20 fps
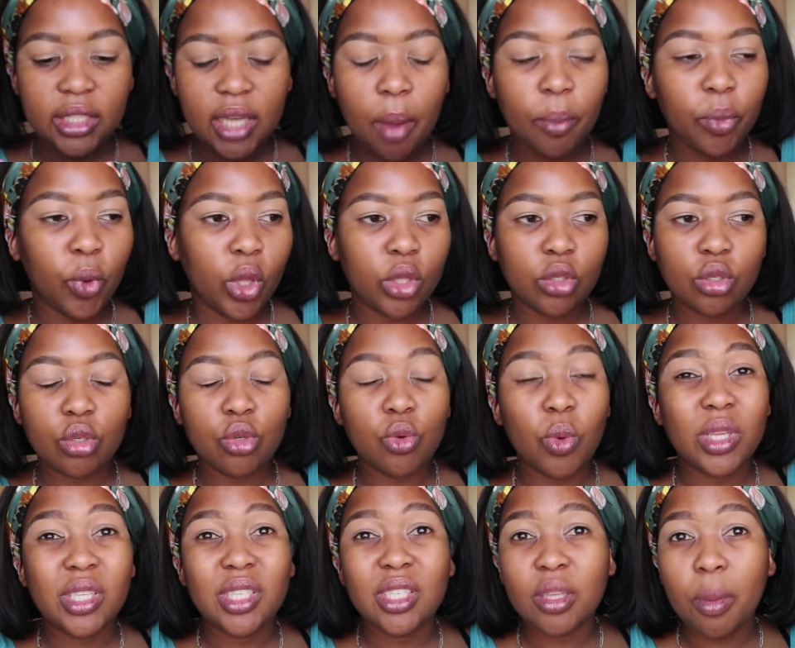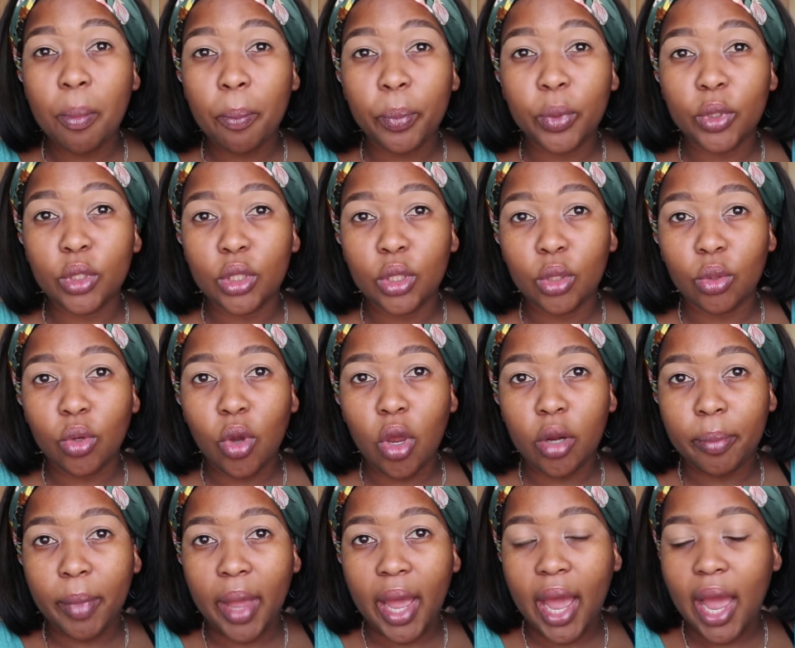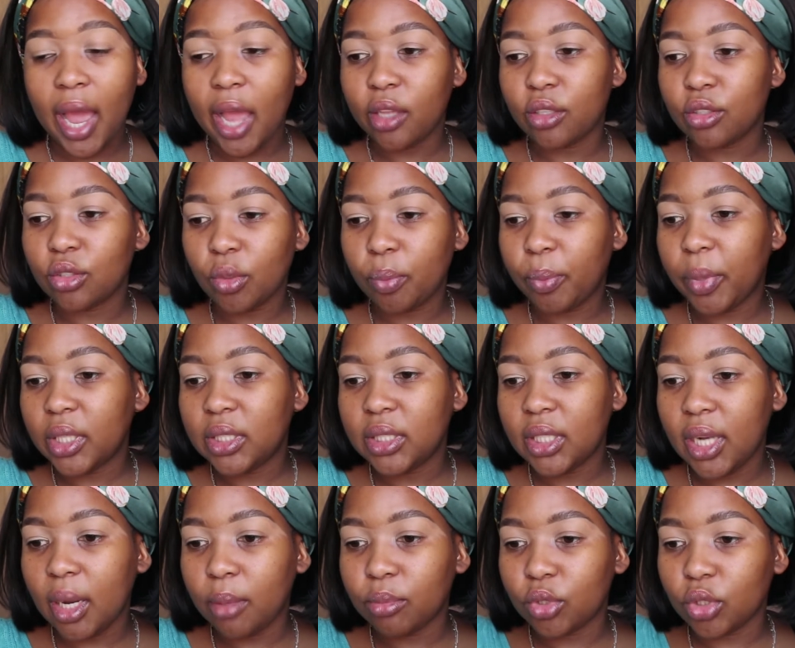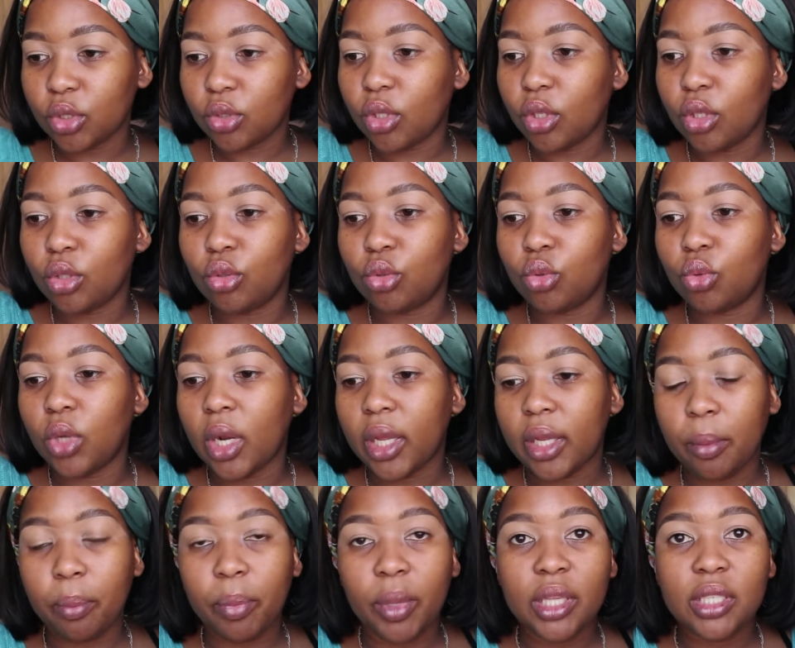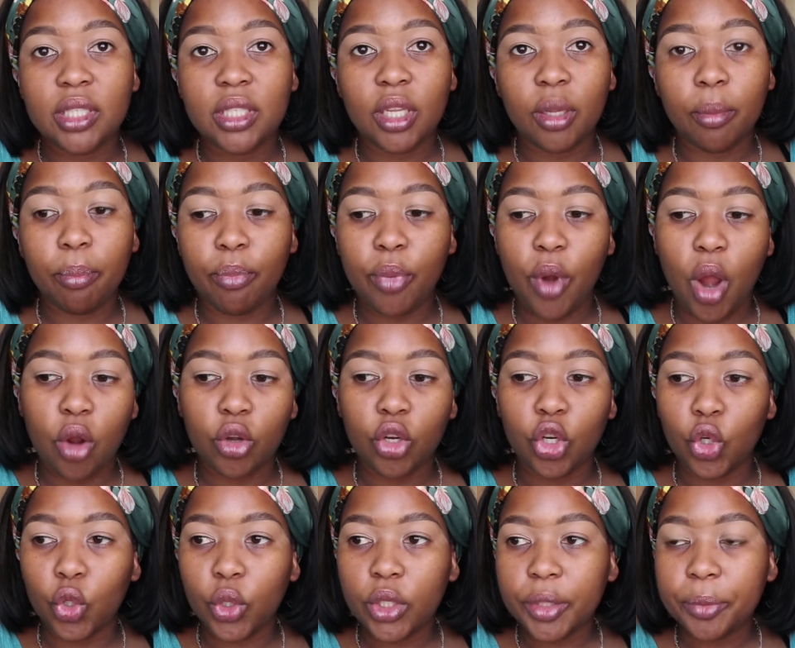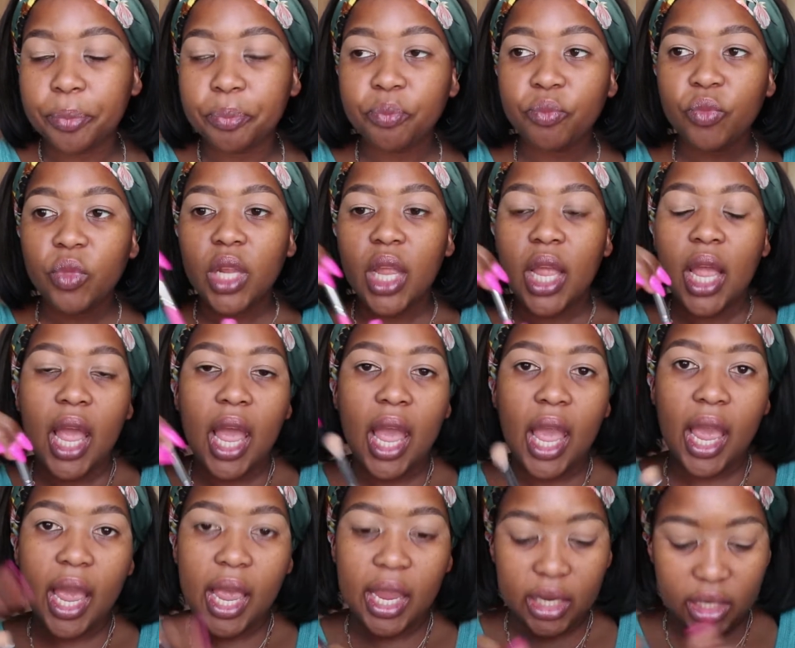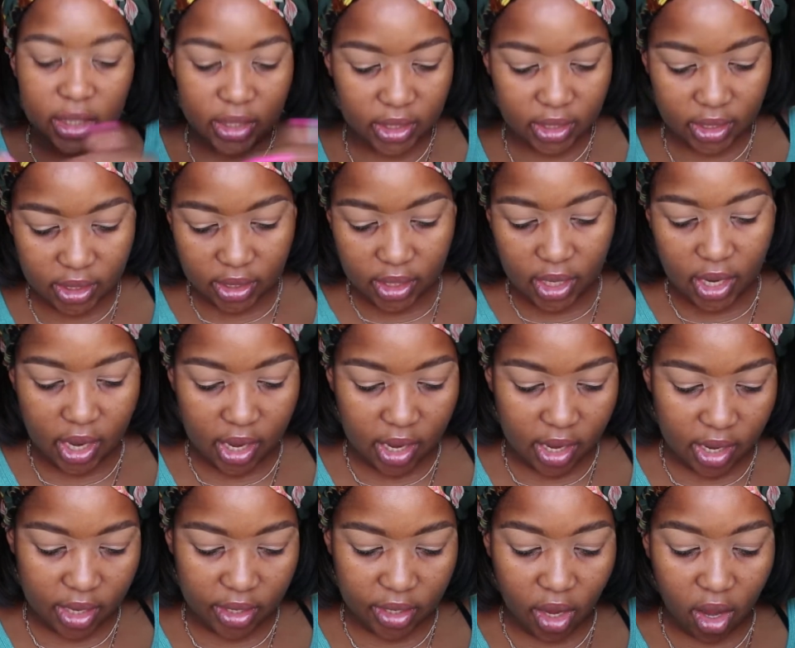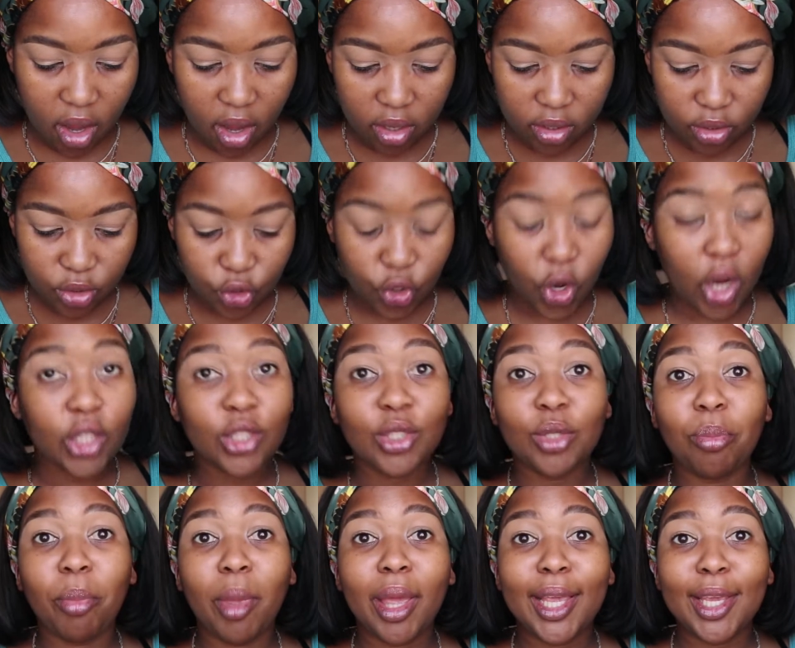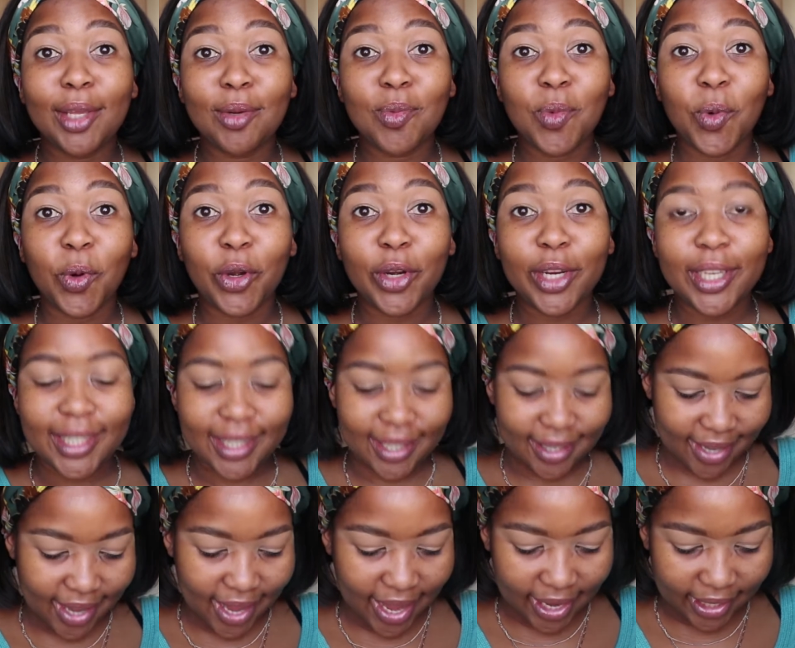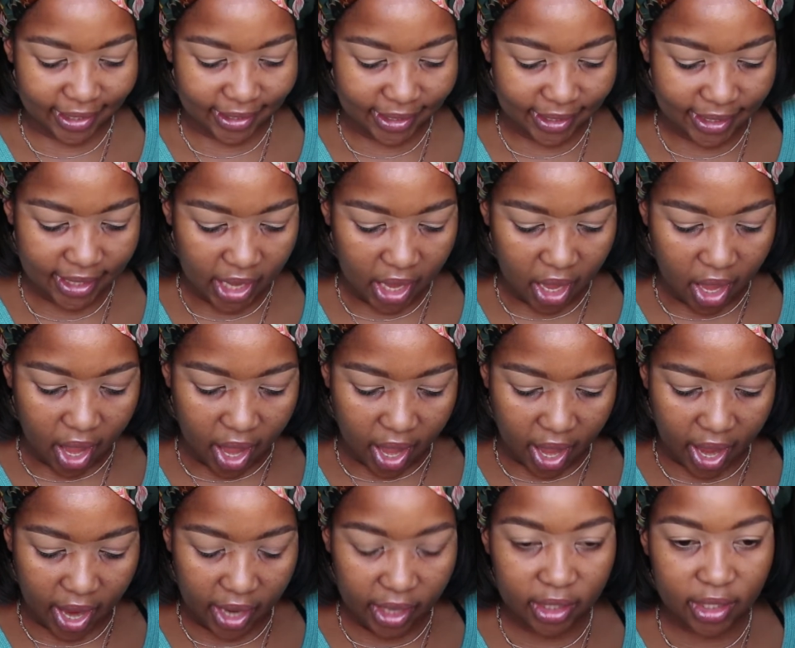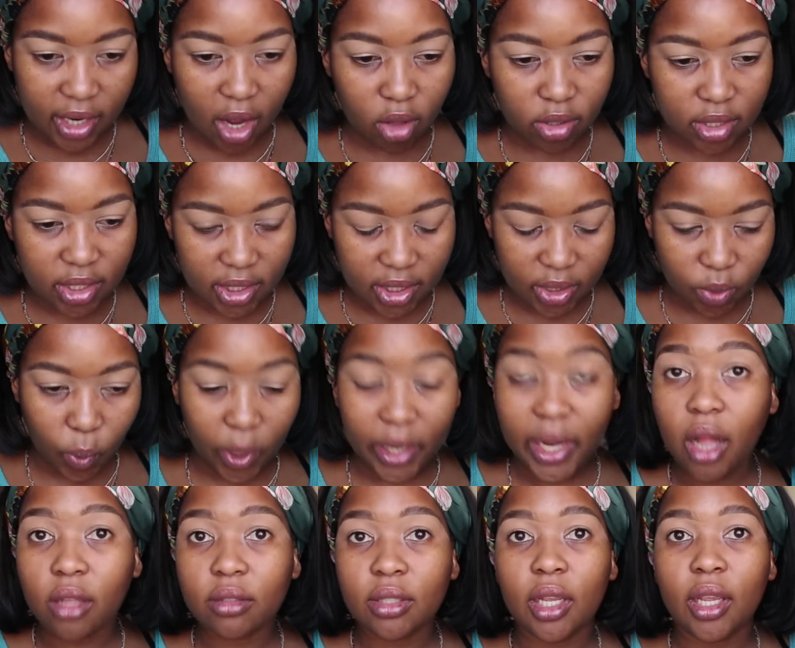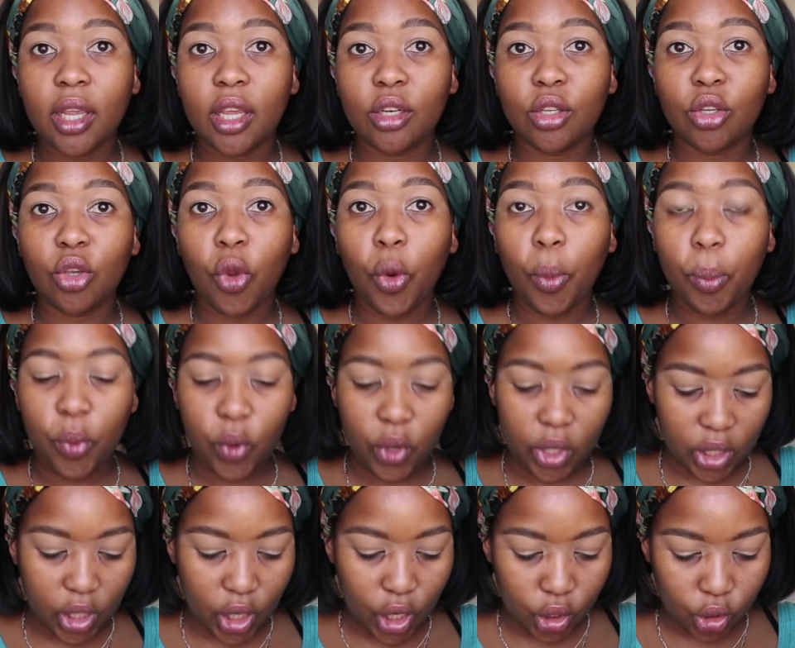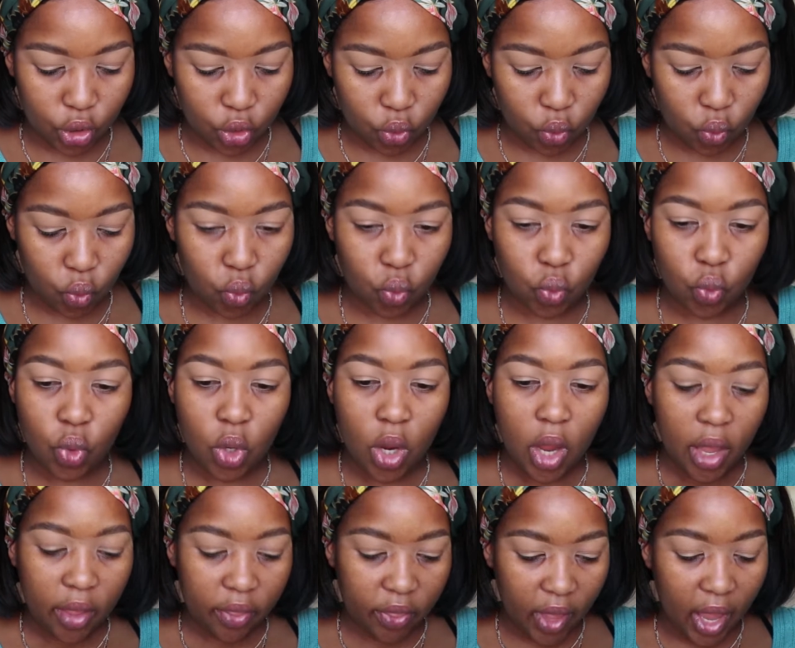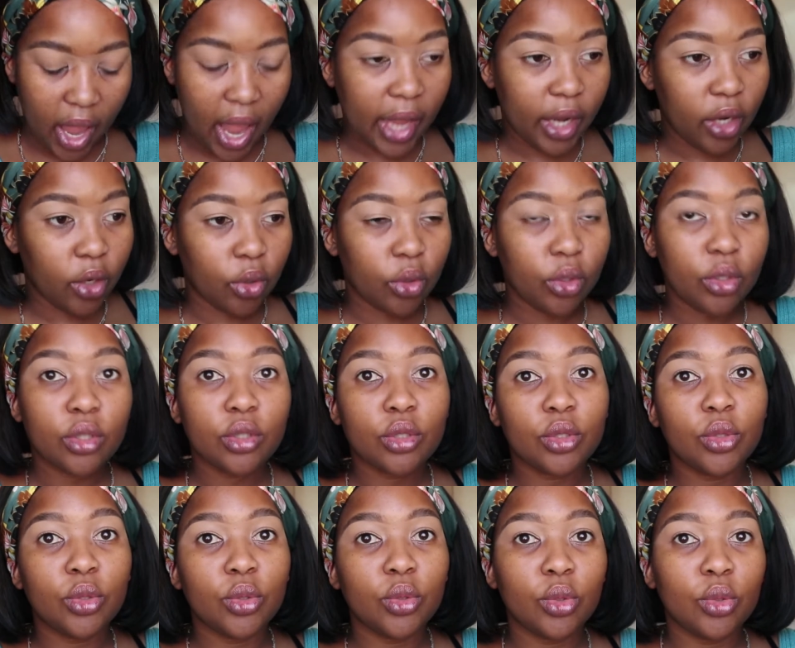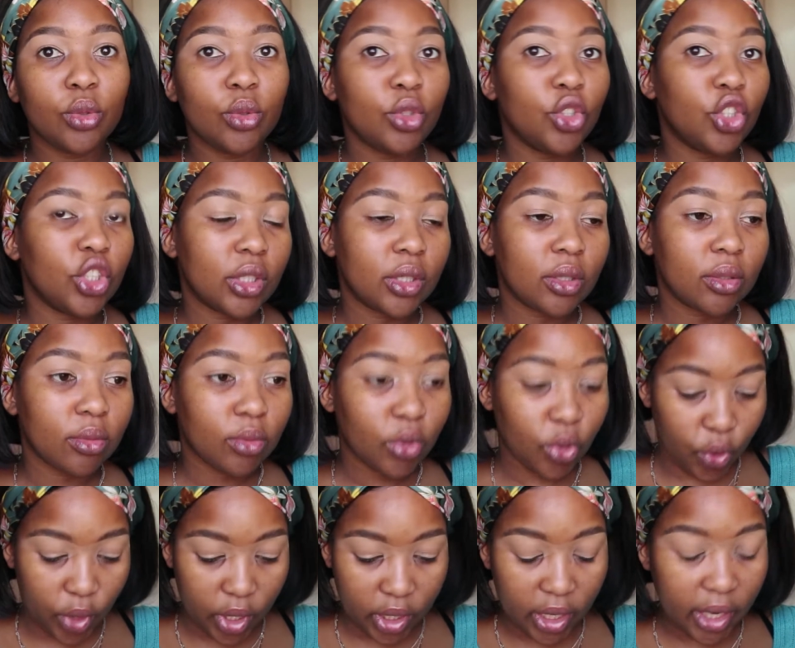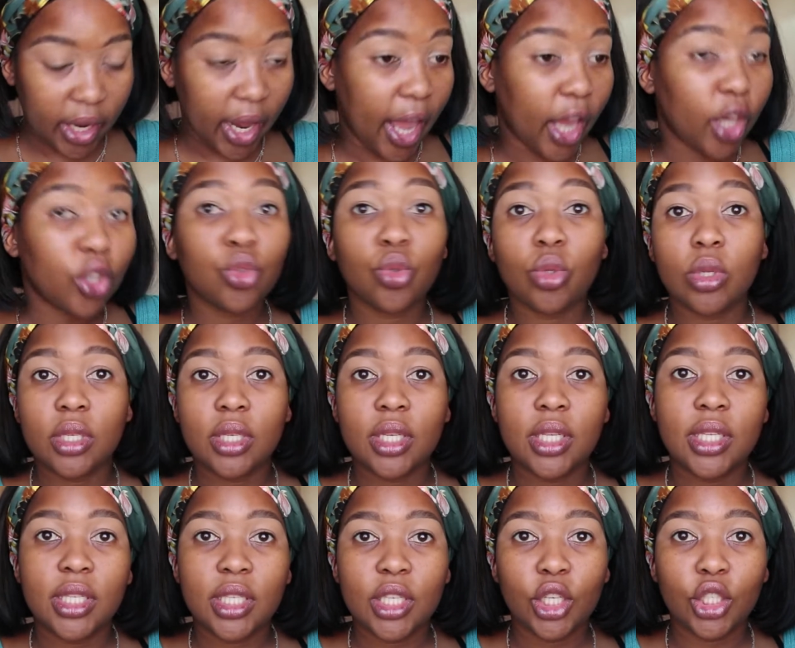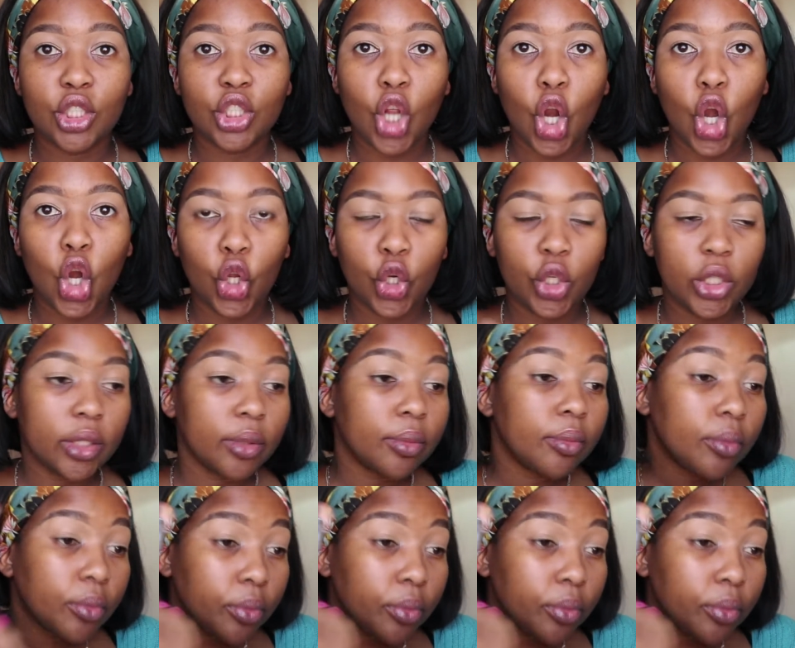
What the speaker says: I'm going to do a simple look on my eyes. So basically I'm just gonna do like a basic brown look, and yeah, try to make it work, guys, and I'll see what else I can incorporate into the eye look to just create an actual decent look.